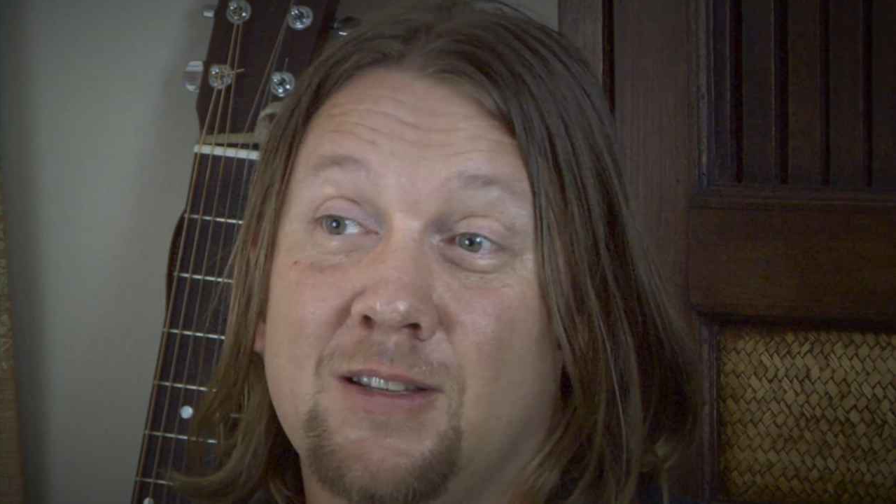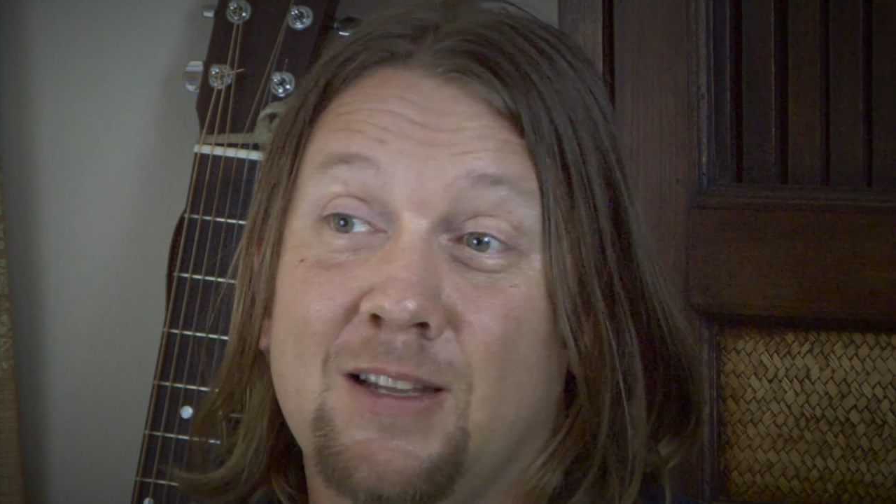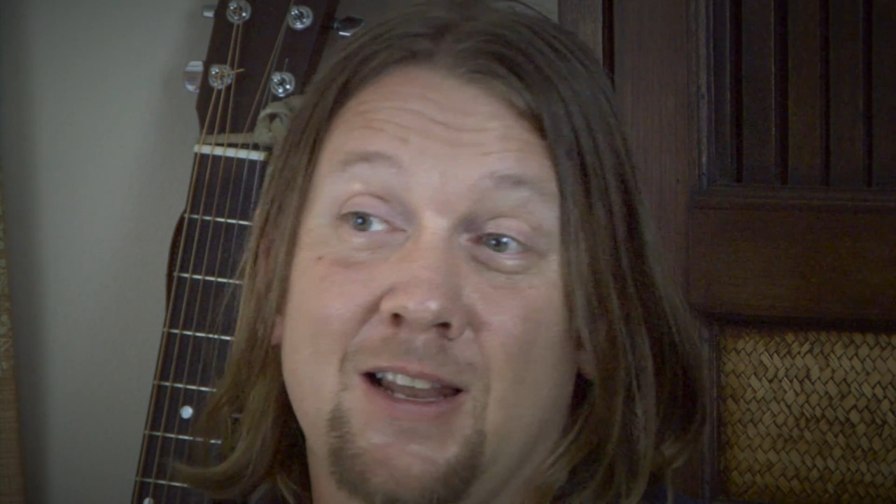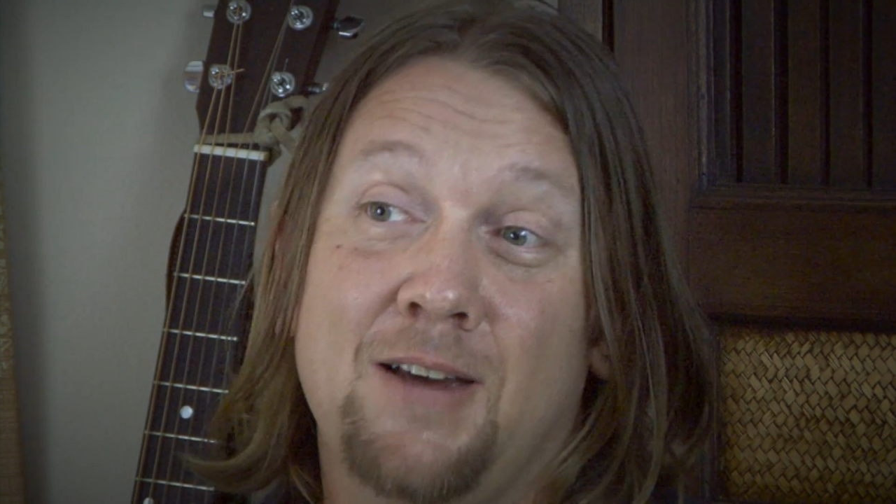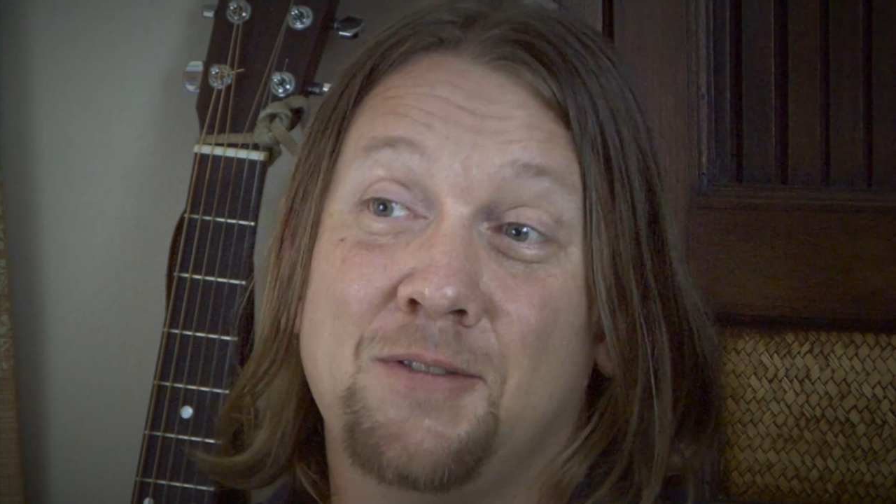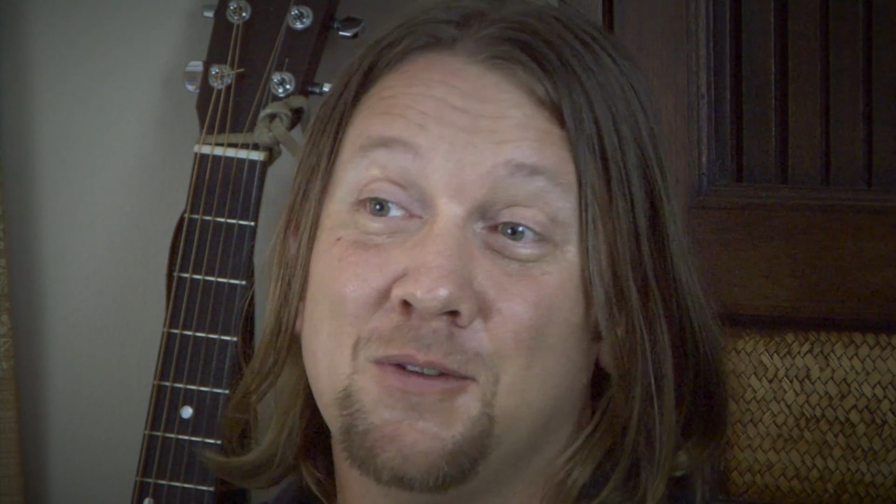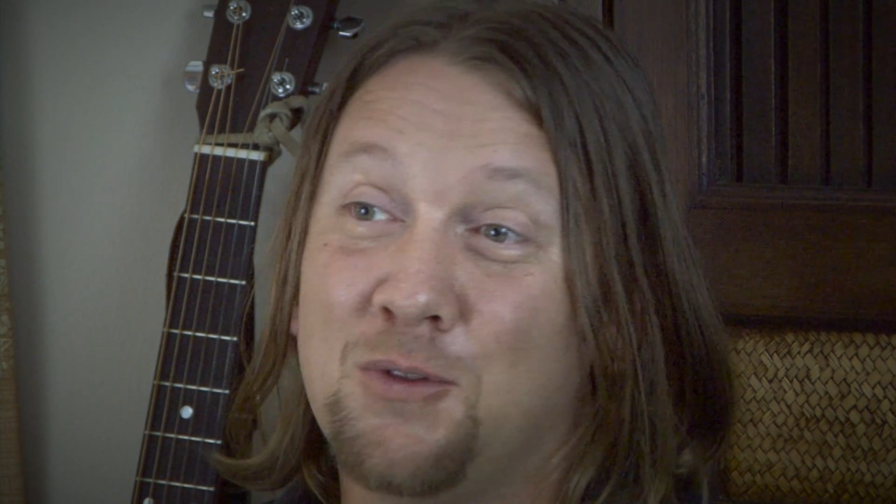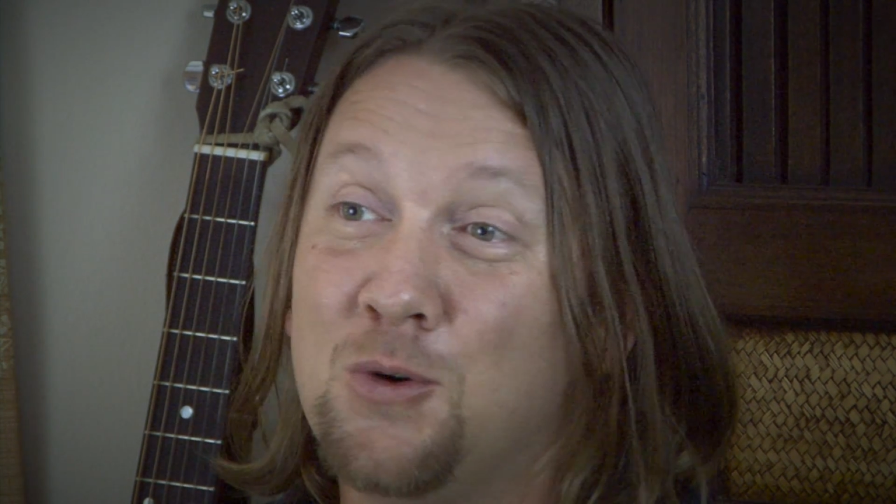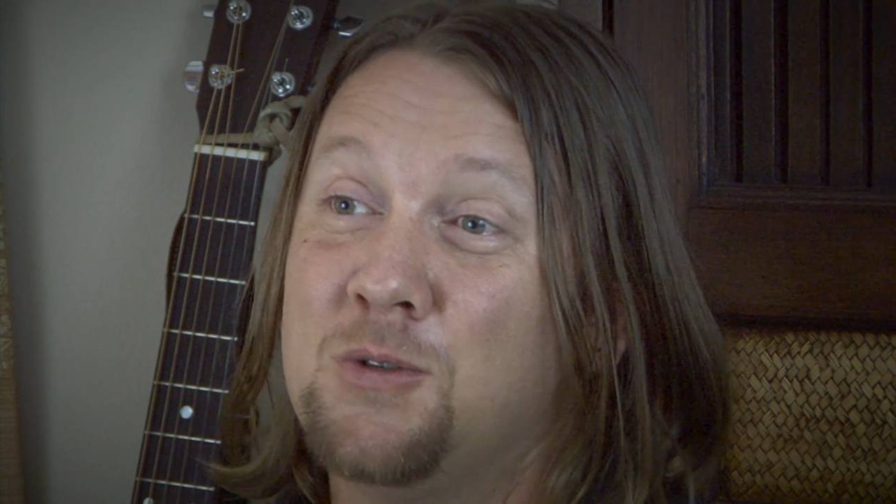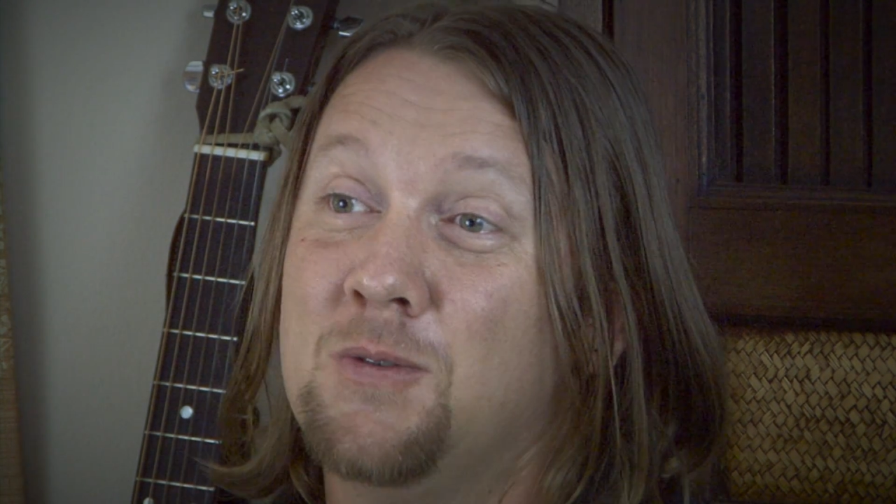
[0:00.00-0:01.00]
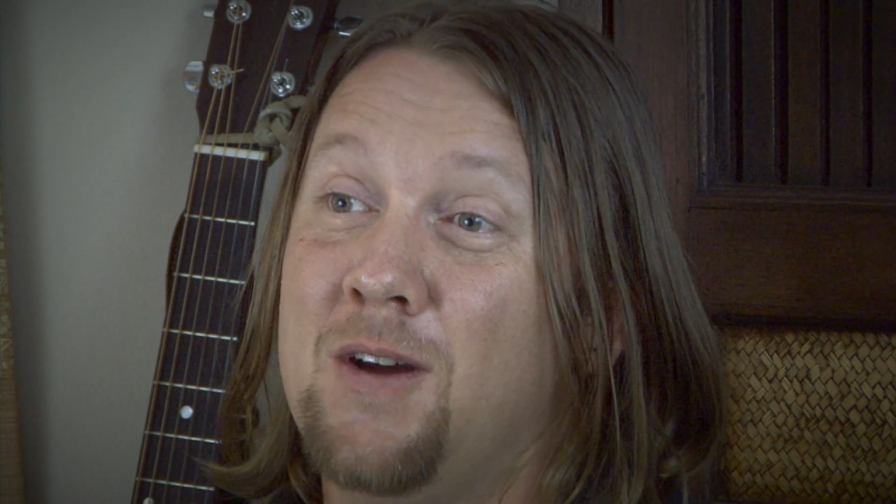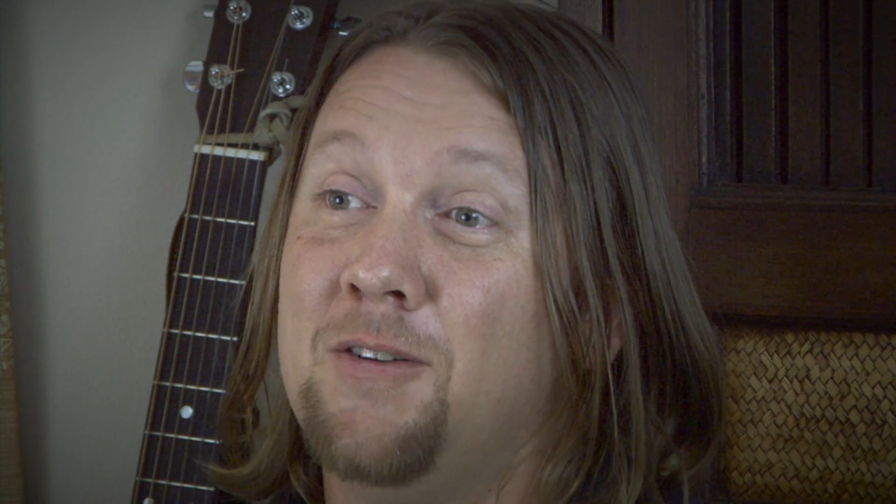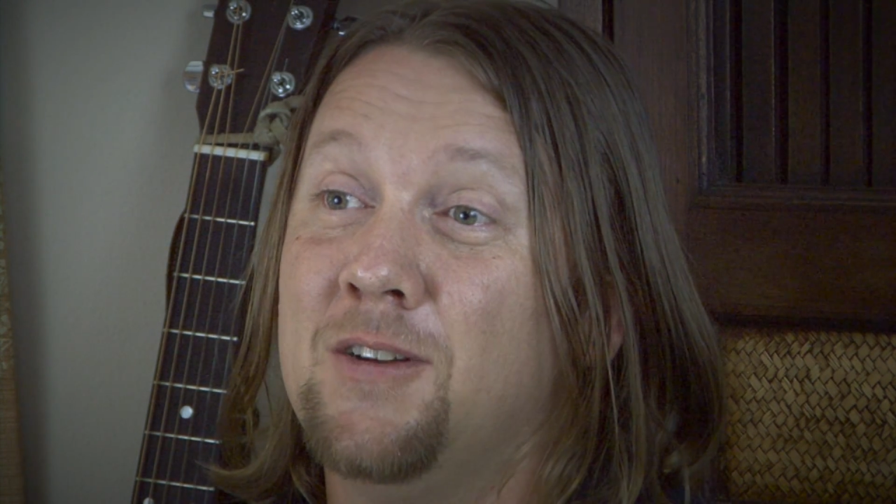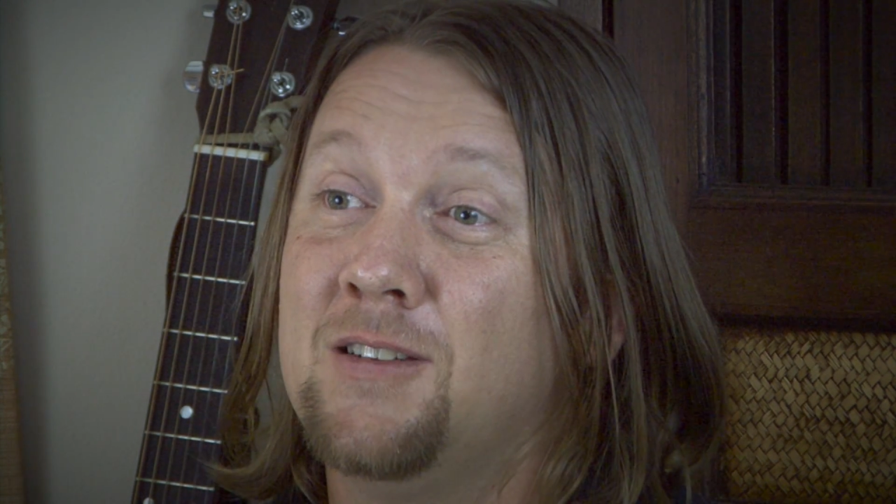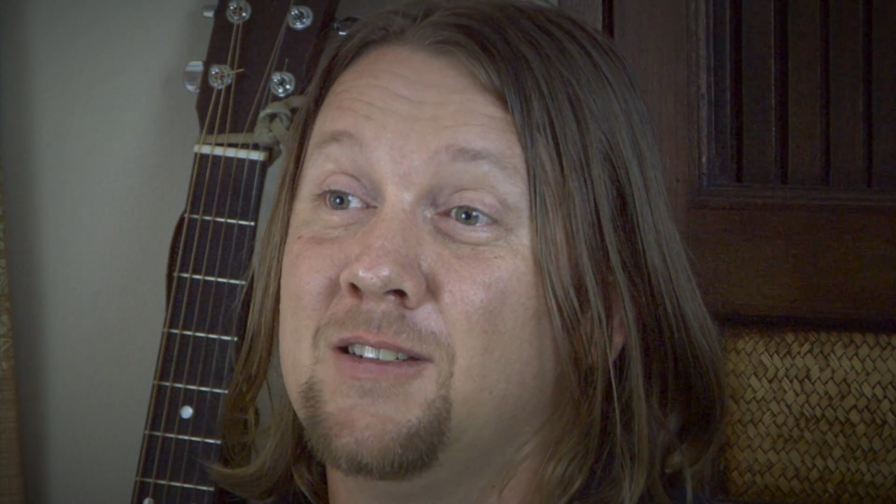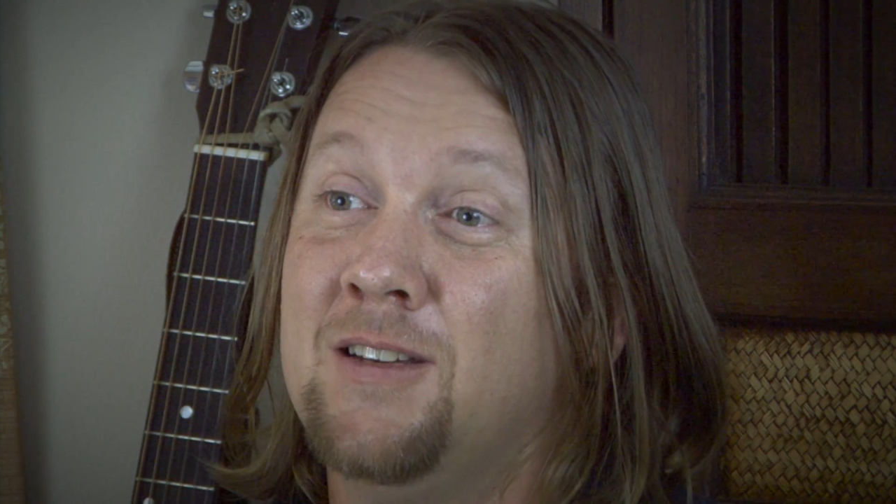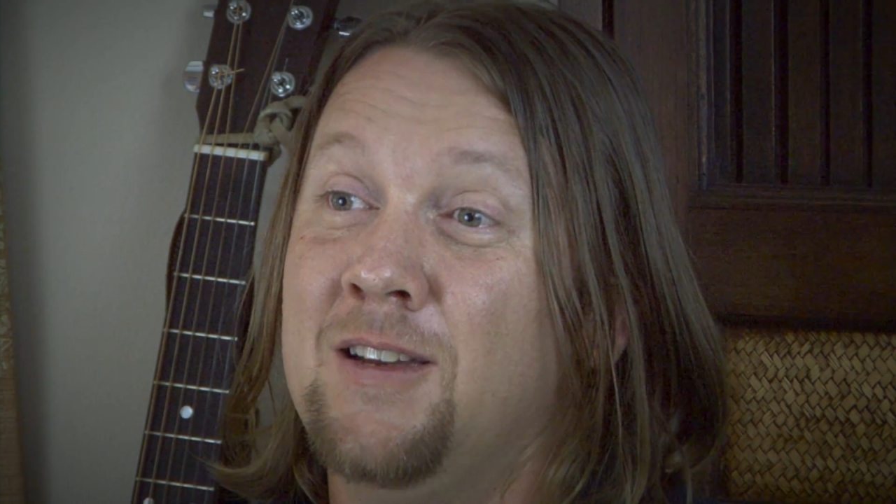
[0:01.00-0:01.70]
the lives of those around us,